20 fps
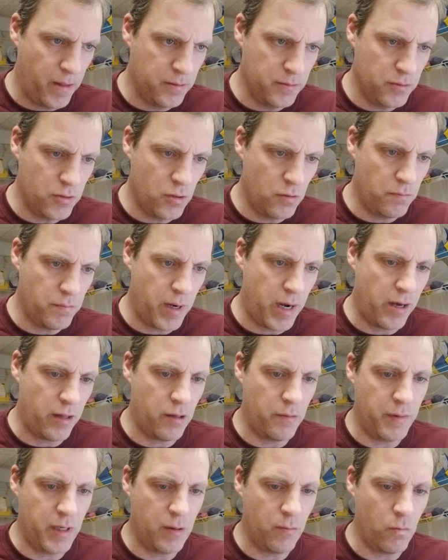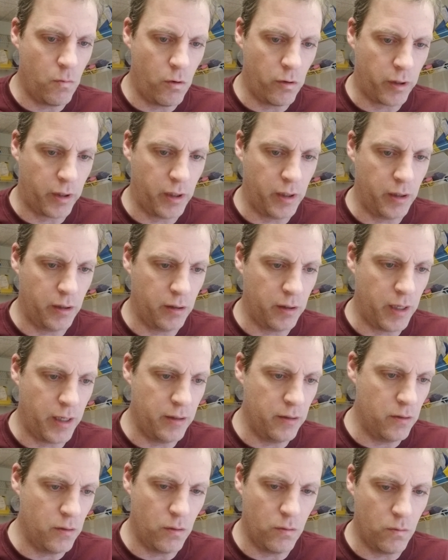"Don't bother me, I'm working, I
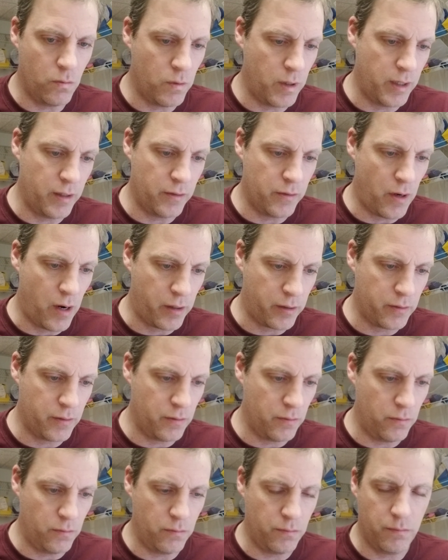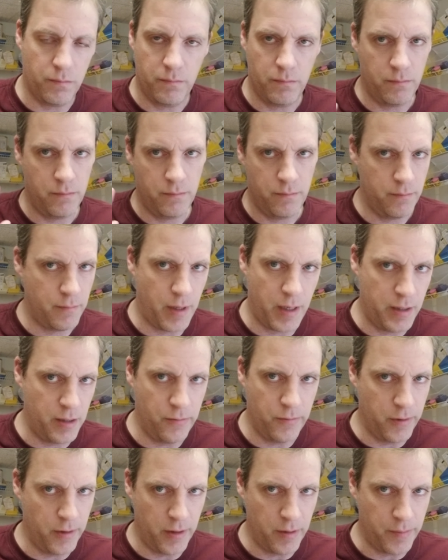don't want to talk to
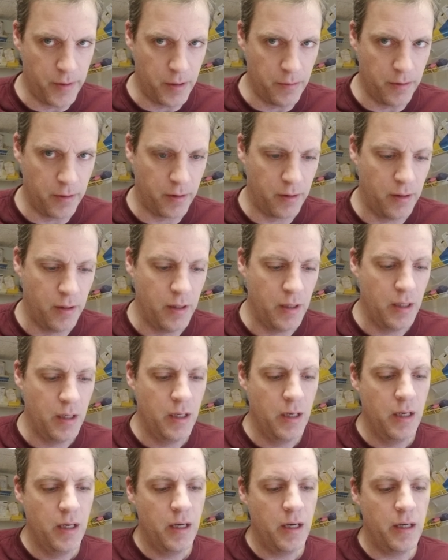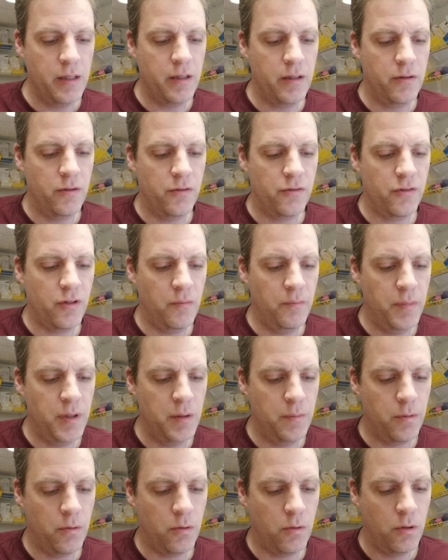anyone in the public." And then there's some
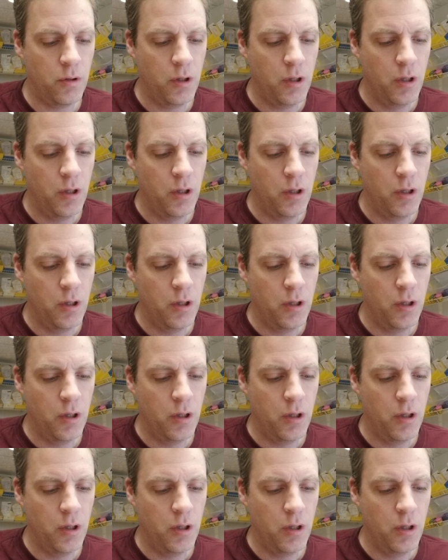people